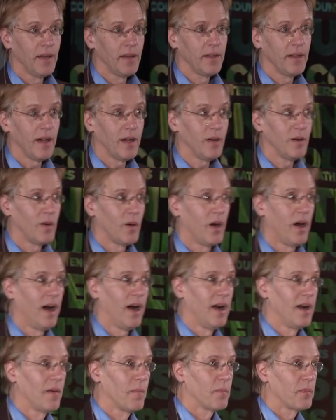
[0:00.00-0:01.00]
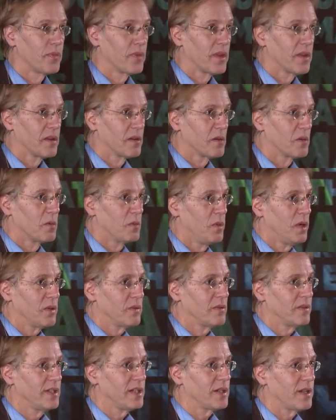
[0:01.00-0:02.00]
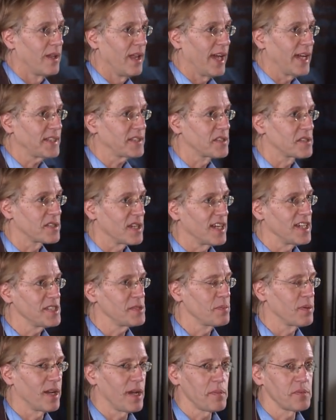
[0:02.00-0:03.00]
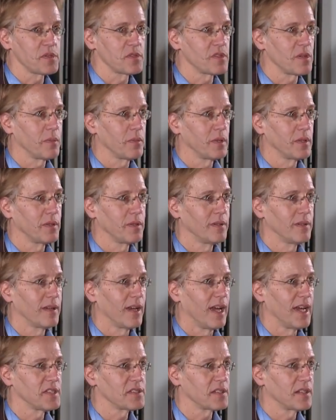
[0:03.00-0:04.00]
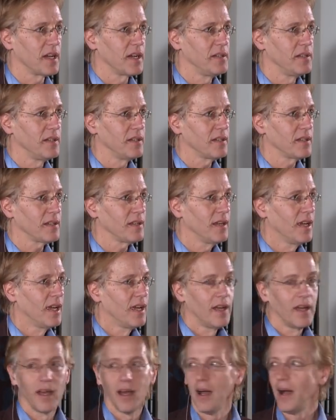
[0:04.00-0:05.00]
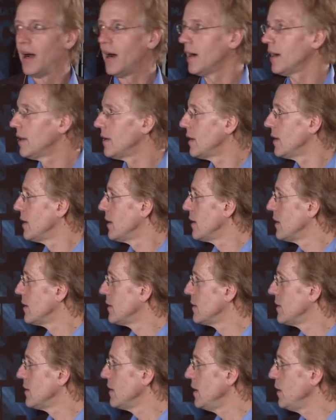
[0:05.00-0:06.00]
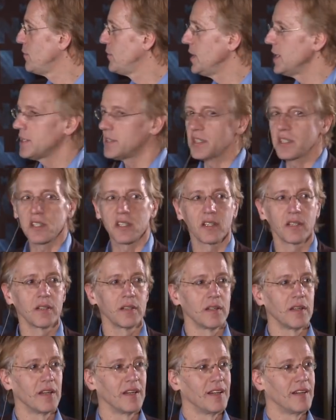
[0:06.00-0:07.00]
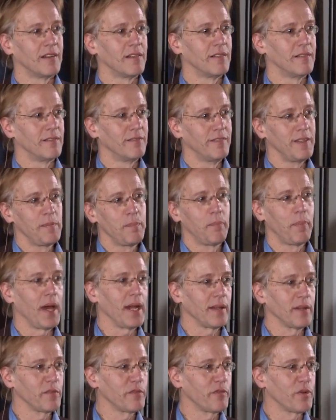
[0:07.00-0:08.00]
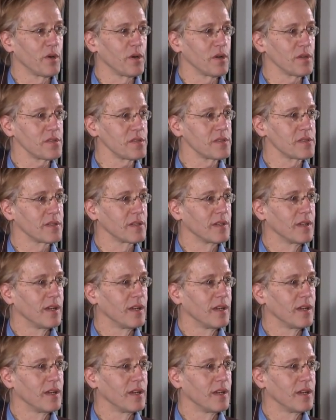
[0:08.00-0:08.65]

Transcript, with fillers: Now, um, one little exercise, perhaps somebody has an idea. Uh, if this is a repellent force,